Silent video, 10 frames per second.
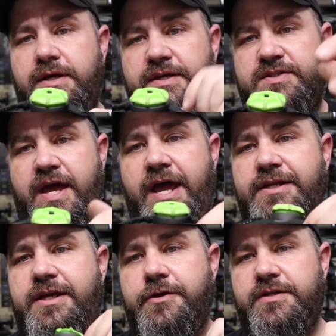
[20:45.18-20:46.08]
is the
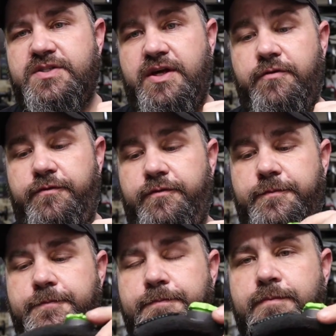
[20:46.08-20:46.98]
headgear itself.
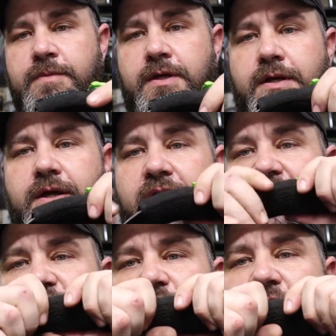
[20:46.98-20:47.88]

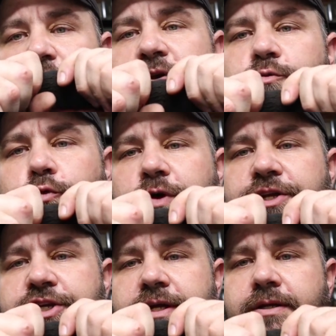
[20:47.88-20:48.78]
It's very
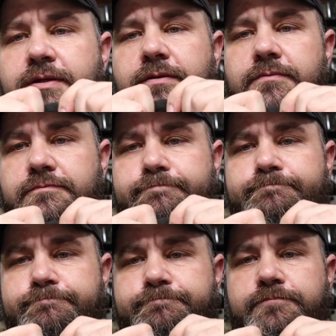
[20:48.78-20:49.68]
rigid.
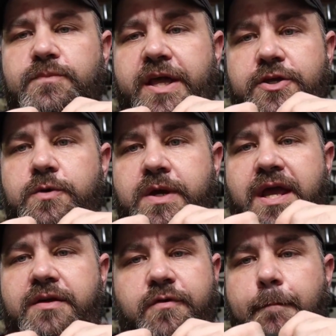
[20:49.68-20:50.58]
Like, you
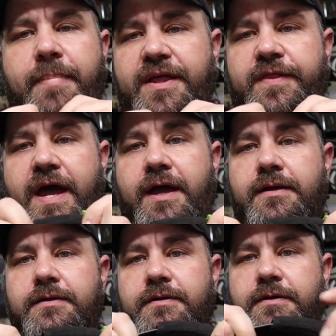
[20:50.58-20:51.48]
can't even bend that.
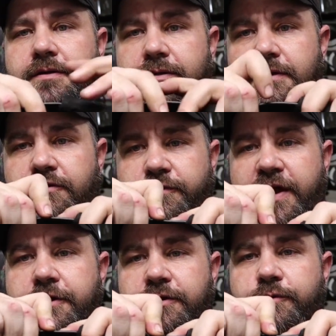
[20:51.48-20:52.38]

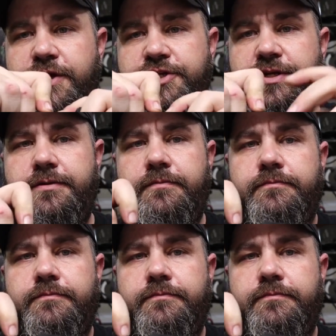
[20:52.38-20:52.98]
Very rigid.